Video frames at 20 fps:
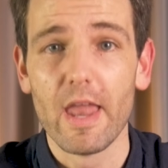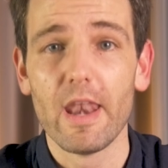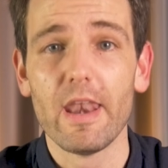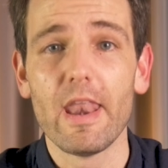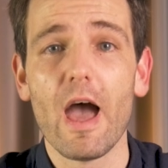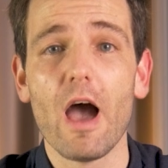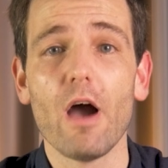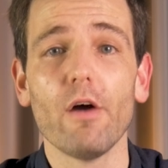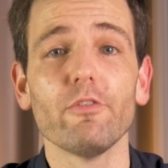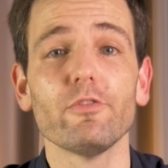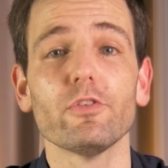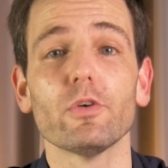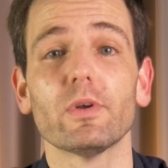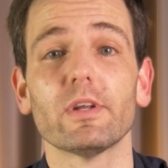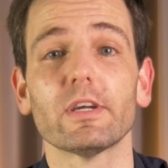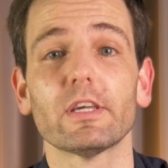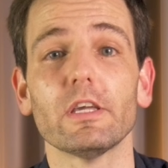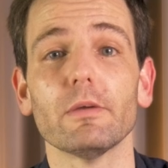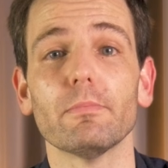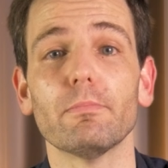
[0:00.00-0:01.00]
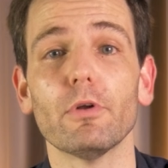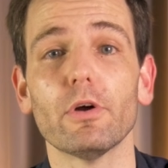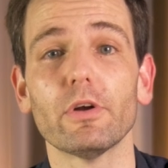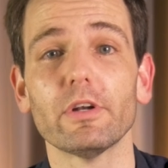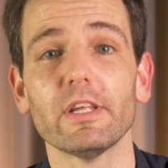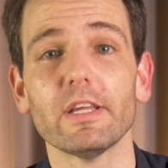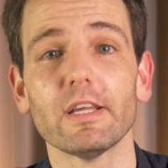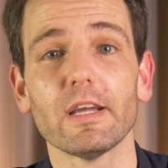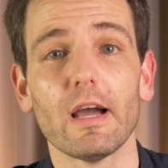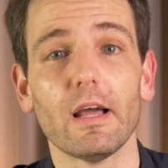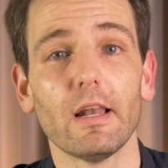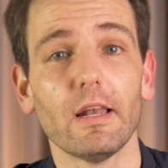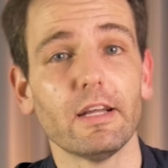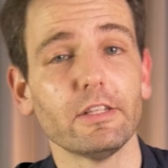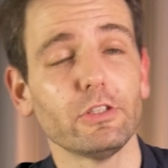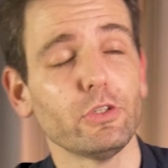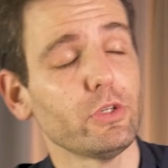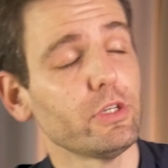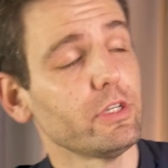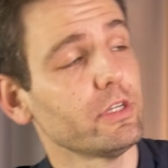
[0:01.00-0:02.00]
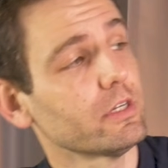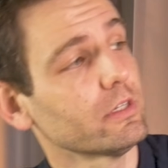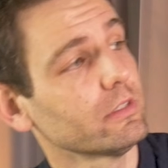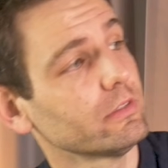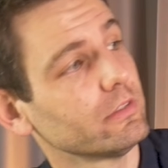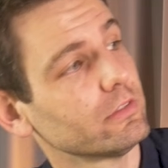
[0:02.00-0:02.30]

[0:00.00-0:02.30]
And now, if you want to keep learning, I'll let you hear